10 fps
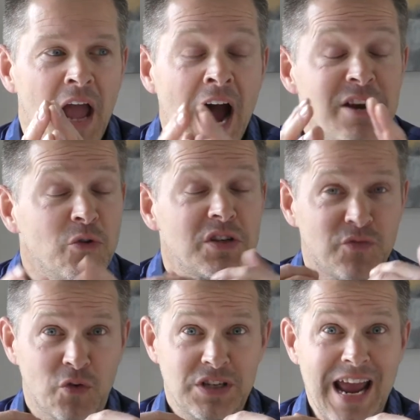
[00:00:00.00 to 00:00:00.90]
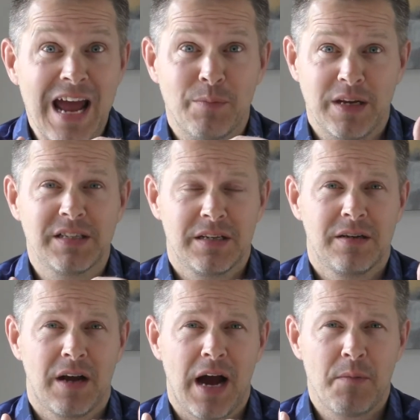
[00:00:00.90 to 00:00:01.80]
I know this firsthand because
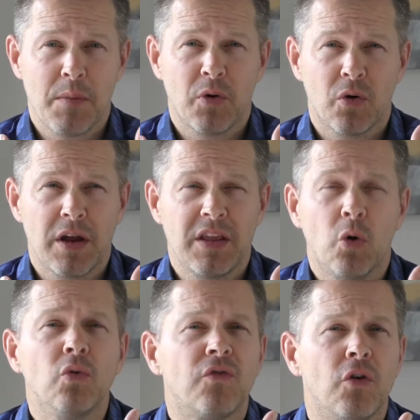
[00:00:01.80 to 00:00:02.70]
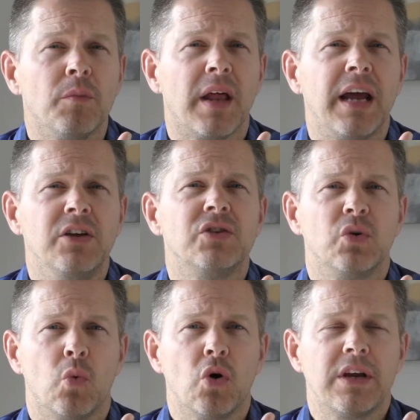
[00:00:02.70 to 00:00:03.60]
I remember in the old firm that I used
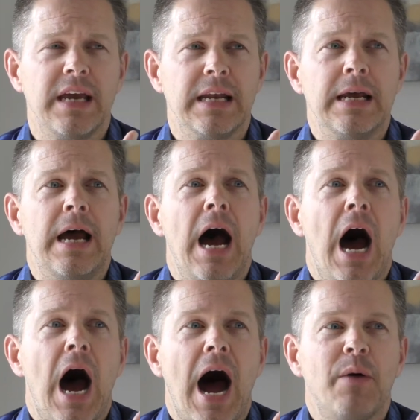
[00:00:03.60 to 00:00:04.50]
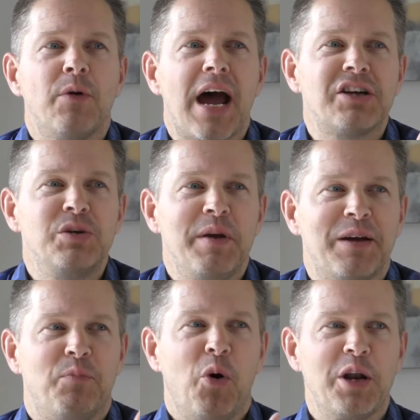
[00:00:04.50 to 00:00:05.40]
to work in, I would actually make a
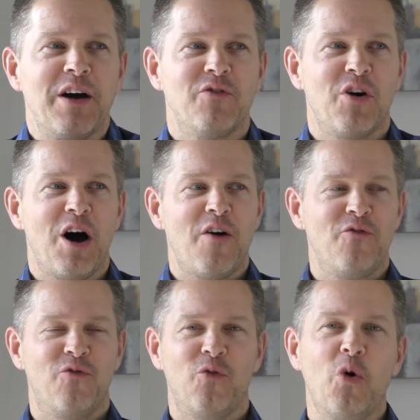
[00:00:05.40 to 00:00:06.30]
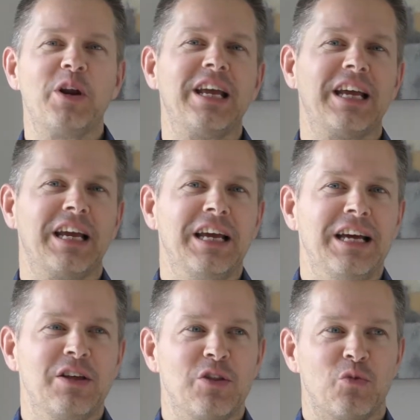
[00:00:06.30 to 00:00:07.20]
point of avoiding
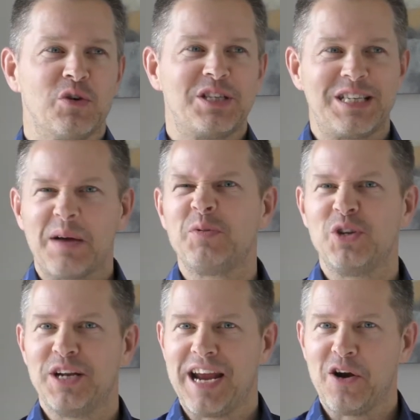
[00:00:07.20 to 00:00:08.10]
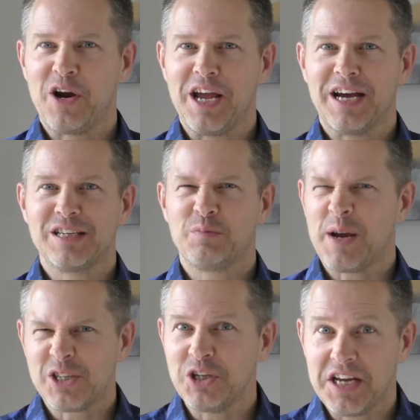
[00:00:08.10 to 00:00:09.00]
the reception area,
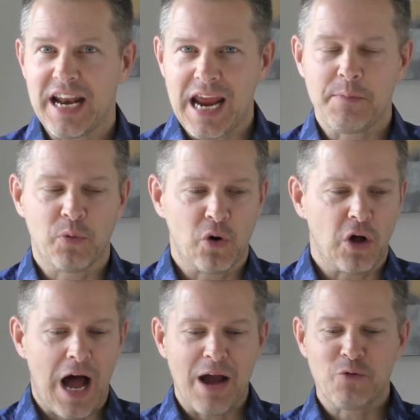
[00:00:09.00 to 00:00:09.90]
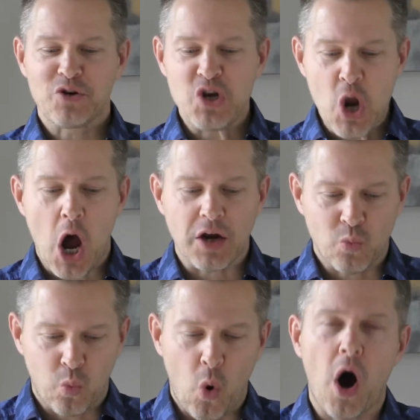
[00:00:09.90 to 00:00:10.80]
especially in April. I would not
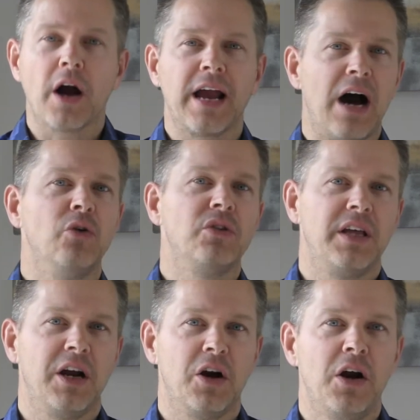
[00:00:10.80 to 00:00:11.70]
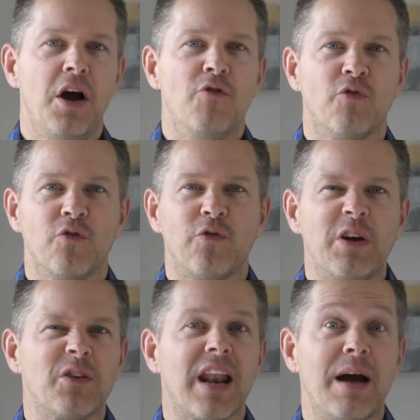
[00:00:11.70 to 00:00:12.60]
walk out there for
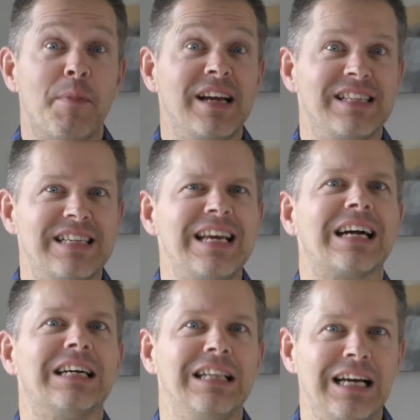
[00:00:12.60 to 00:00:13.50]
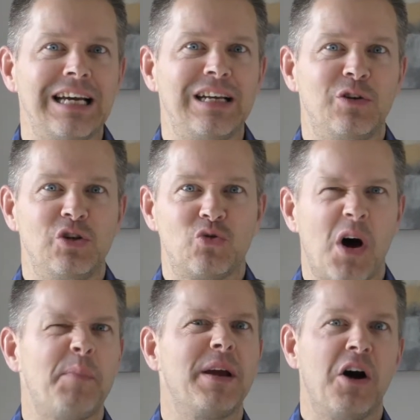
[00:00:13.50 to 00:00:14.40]
fear that I might see a client dropping